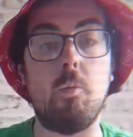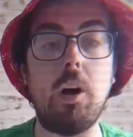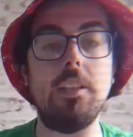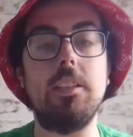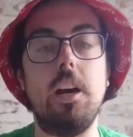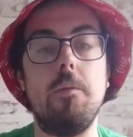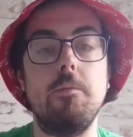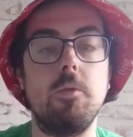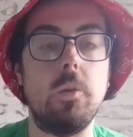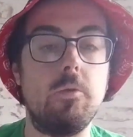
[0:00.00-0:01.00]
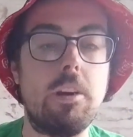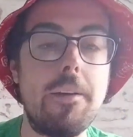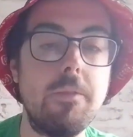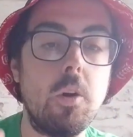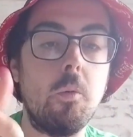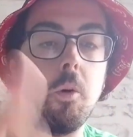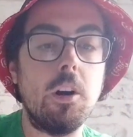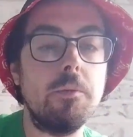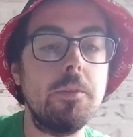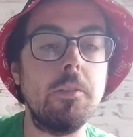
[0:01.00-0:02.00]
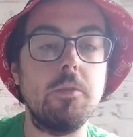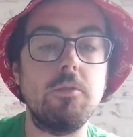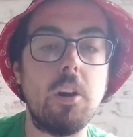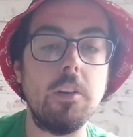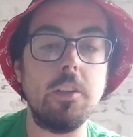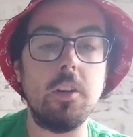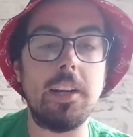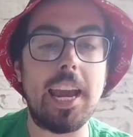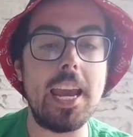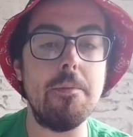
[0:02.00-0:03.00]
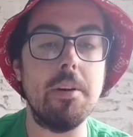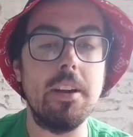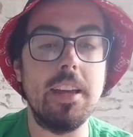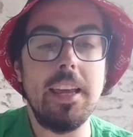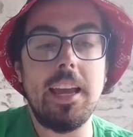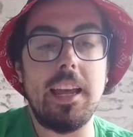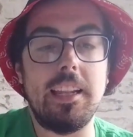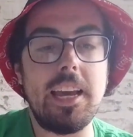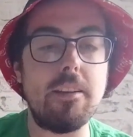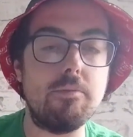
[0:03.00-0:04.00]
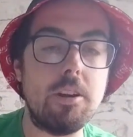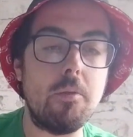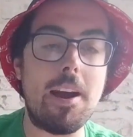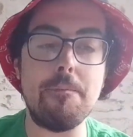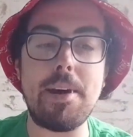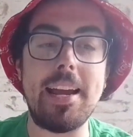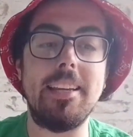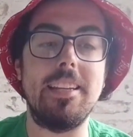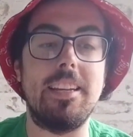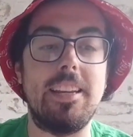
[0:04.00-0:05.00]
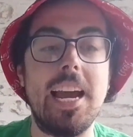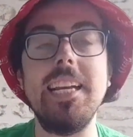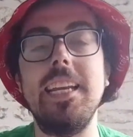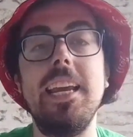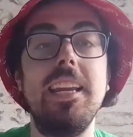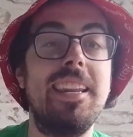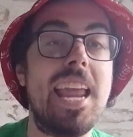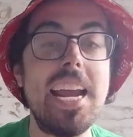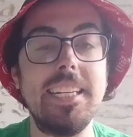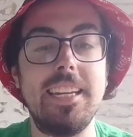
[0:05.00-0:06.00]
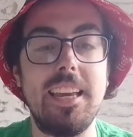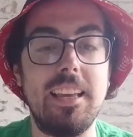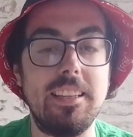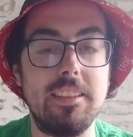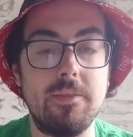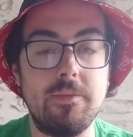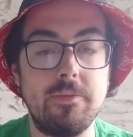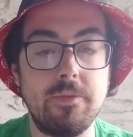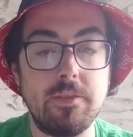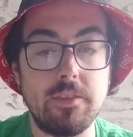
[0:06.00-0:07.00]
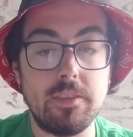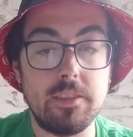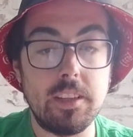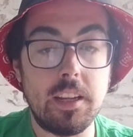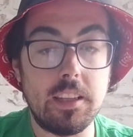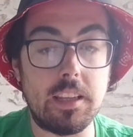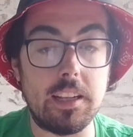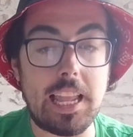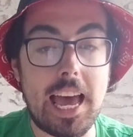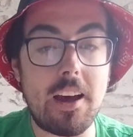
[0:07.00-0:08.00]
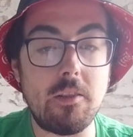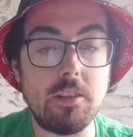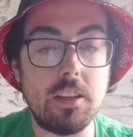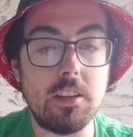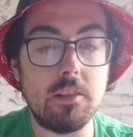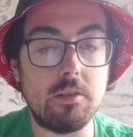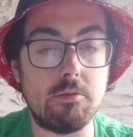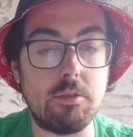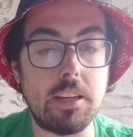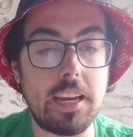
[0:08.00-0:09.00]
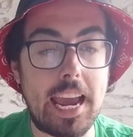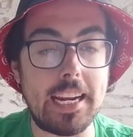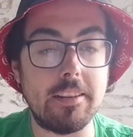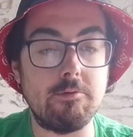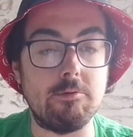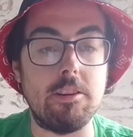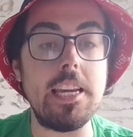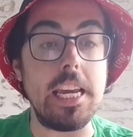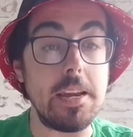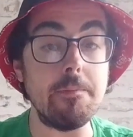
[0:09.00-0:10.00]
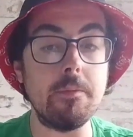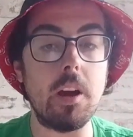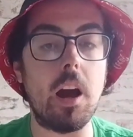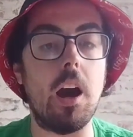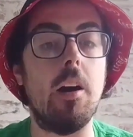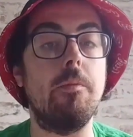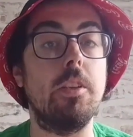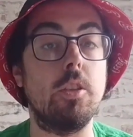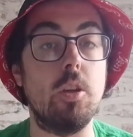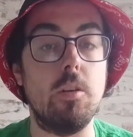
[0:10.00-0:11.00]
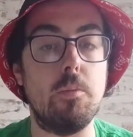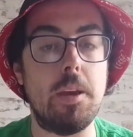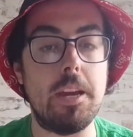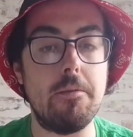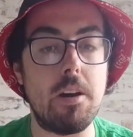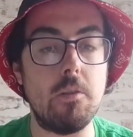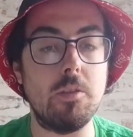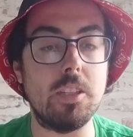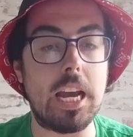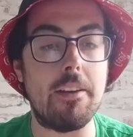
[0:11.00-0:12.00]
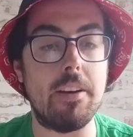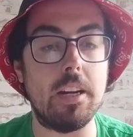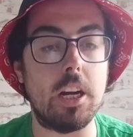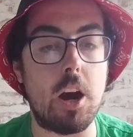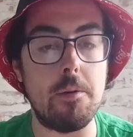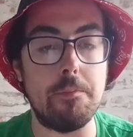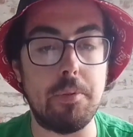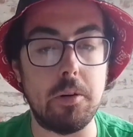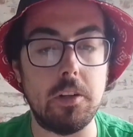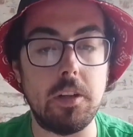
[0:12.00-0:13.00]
what's up? Grab your Walkman, throw on your cape, and let's rewind back to the 1990s. The loud, gritty extreme of the superhero sci-fi comic book.